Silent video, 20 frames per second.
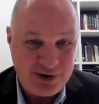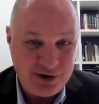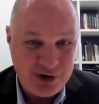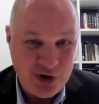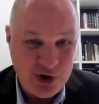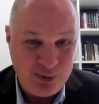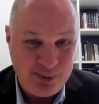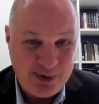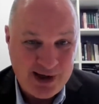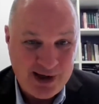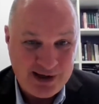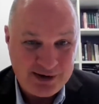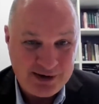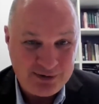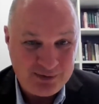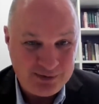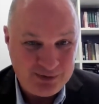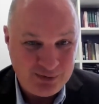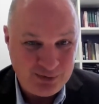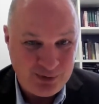on her
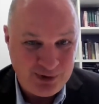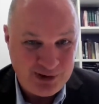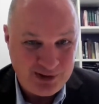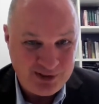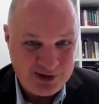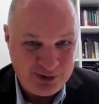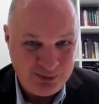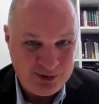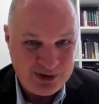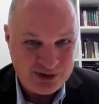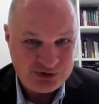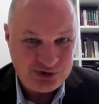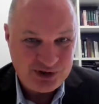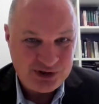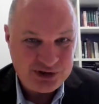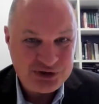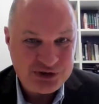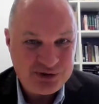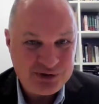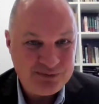part while the
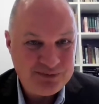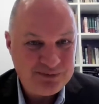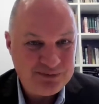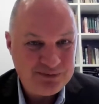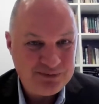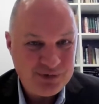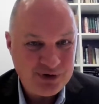administration